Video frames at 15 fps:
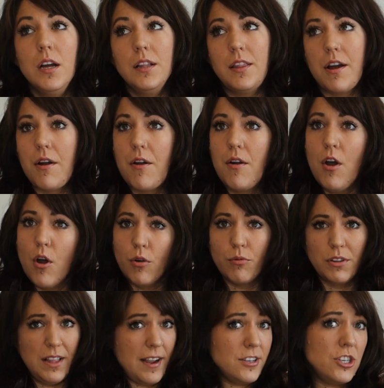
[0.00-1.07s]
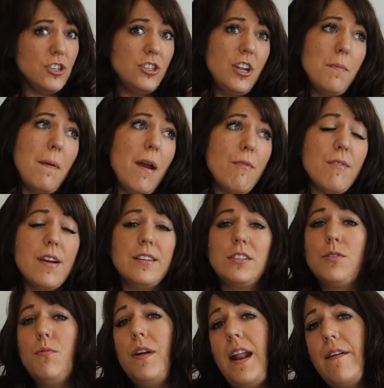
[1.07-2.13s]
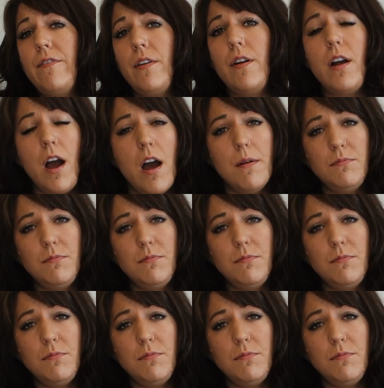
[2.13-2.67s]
their relationship at risk, whatever.